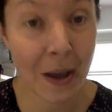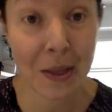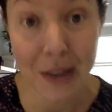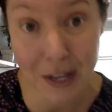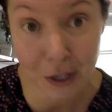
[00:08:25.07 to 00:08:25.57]

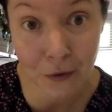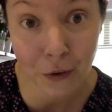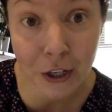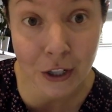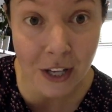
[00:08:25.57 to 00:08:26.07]
Thank you for
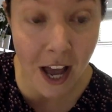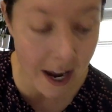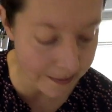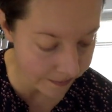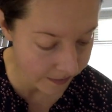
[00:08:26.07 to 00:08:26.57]
your
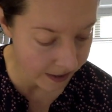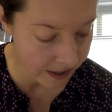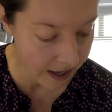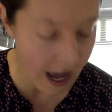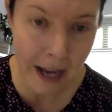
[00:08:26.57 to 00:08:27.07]
time.
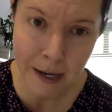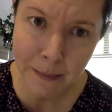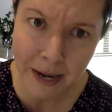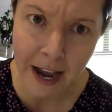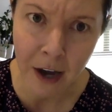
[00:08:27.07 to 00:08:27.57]
I am
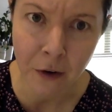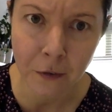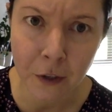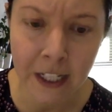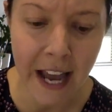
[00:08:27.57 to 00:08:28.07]
now
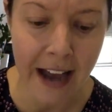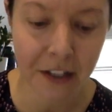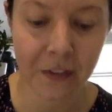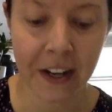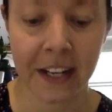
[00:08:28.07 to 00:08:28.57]
fully
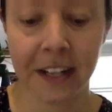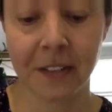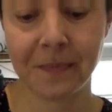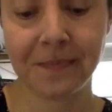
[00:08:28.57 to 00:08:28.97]
activated.